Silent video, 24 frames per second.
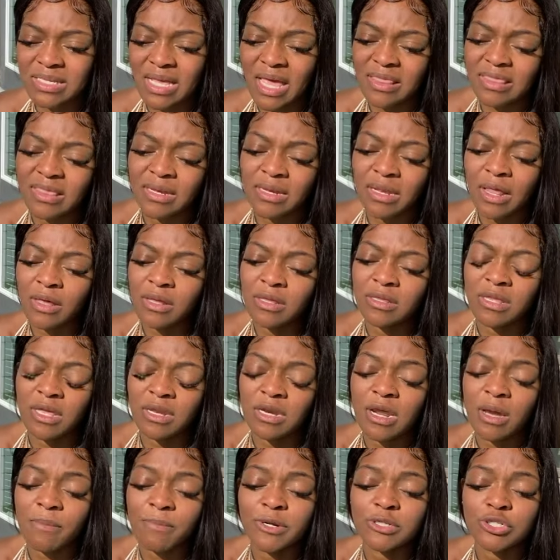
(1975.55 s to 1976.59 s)
And the
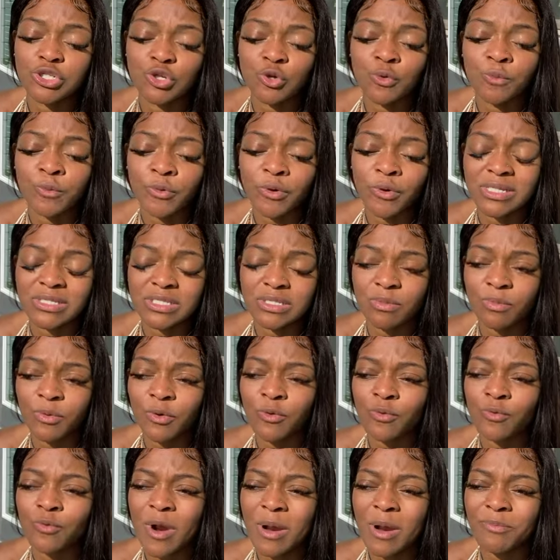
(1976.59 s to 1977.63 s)
number 2 principle
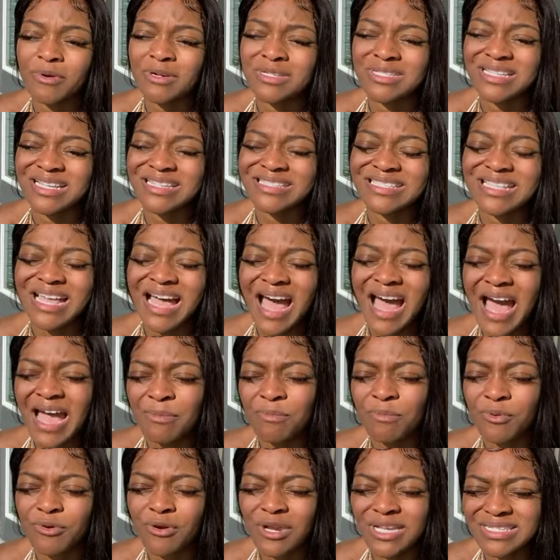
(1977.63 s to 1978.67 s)
represents the high
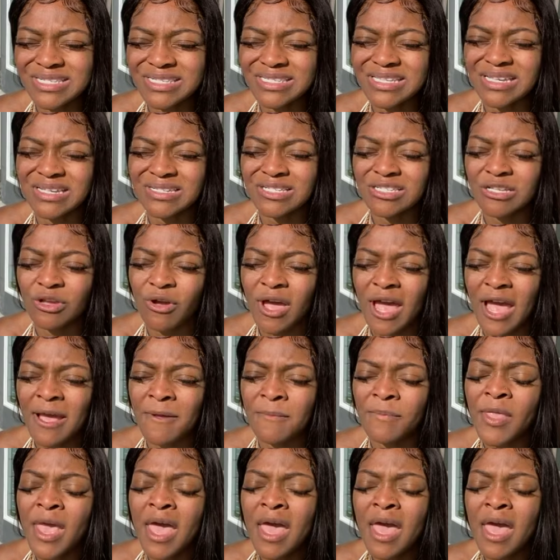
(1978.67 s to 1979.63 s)
priestess, okay?